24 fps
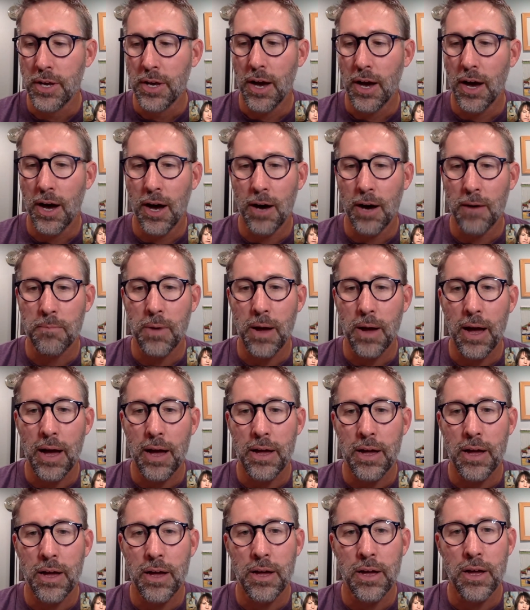
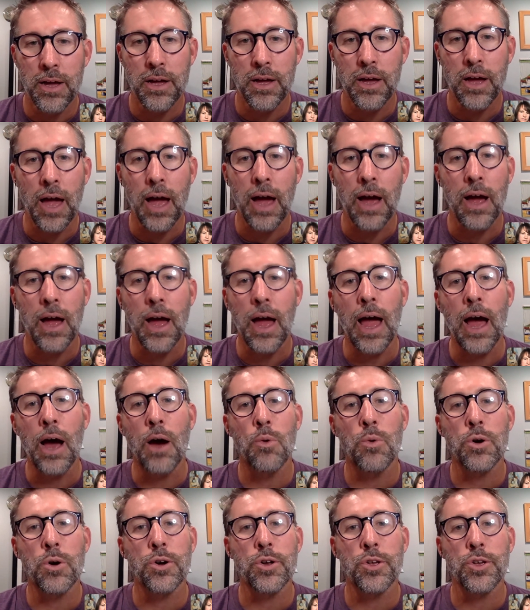
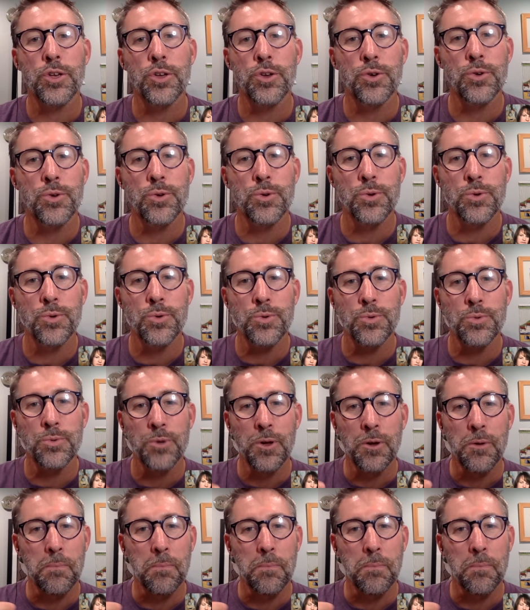how are you?